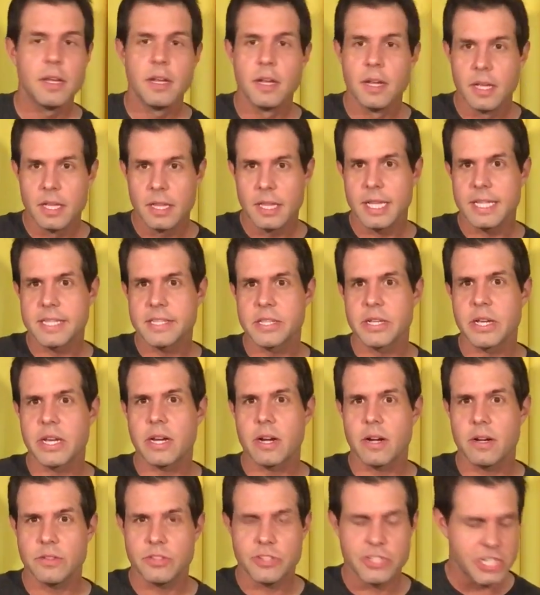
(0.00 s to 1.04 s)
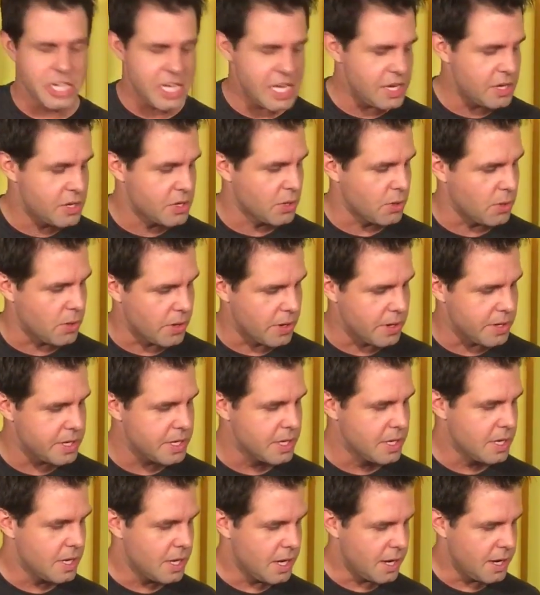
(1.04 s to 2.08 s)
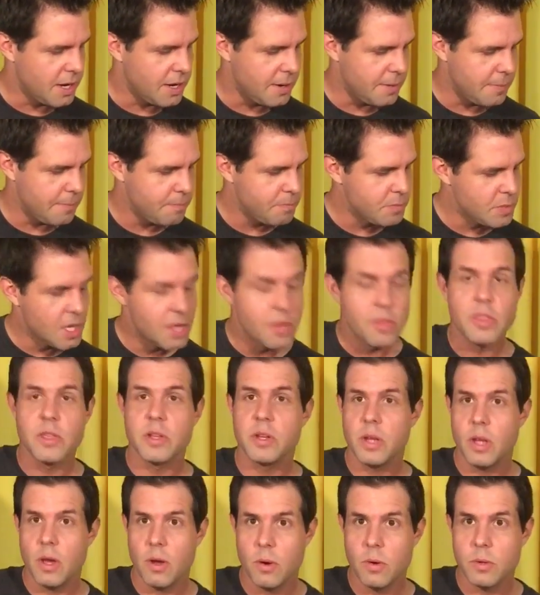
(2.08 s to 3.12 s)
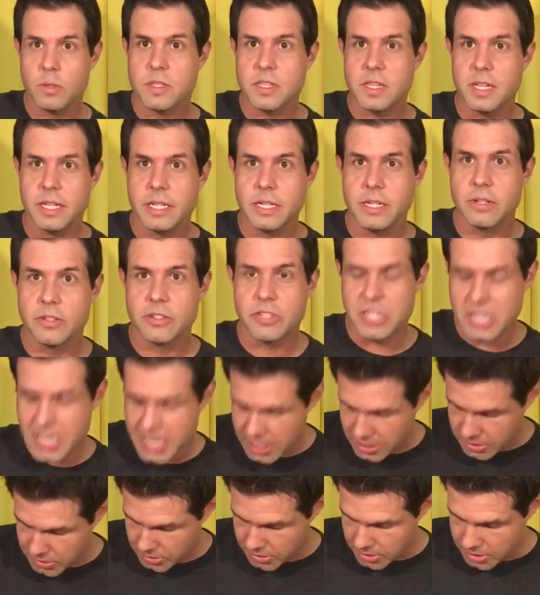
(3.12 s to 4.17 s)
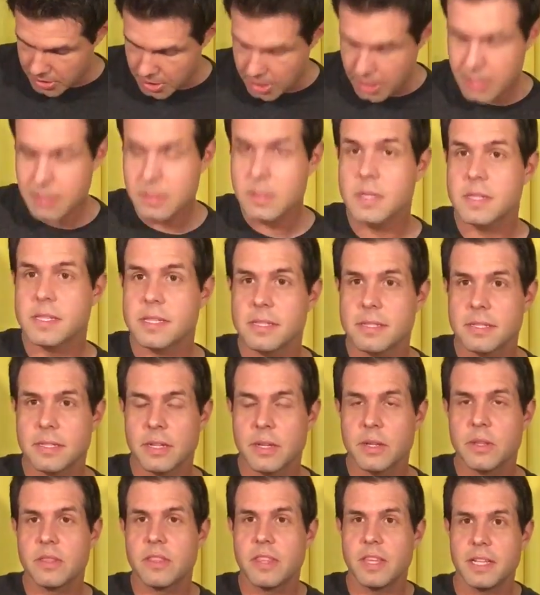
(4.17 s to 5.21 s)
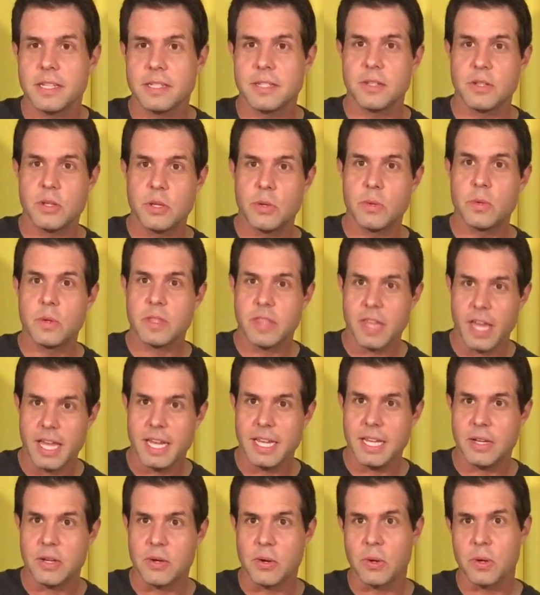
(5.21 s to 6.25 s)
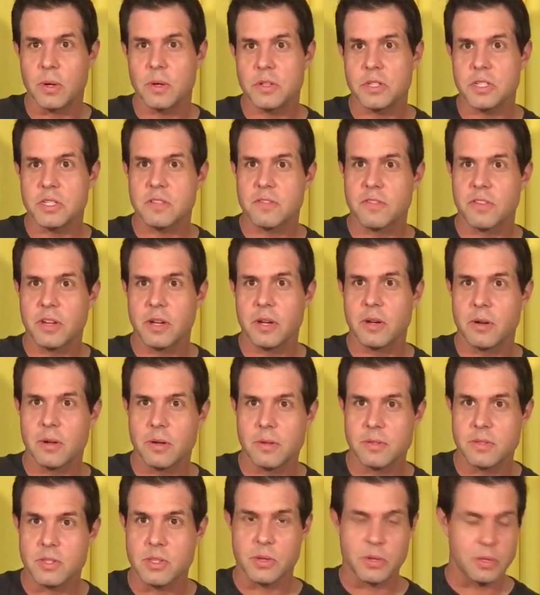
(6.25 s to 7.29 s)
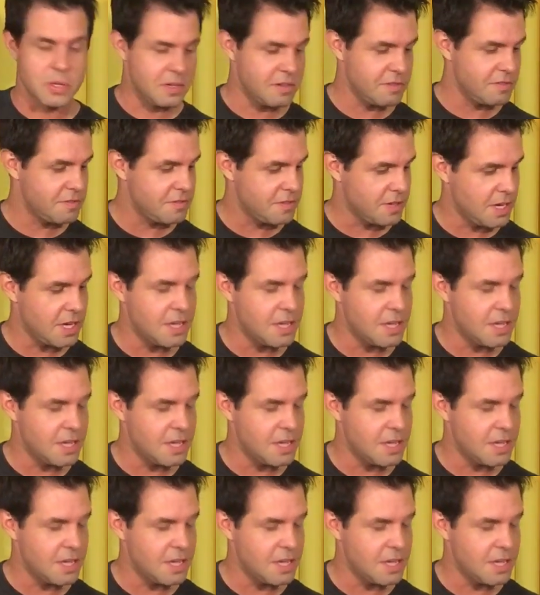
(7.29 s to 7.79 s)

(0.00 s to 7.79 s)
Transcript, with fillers: Let's look at our G chord. The notes in your G chord are, this is a good thing to do with any chord, just for your own sort of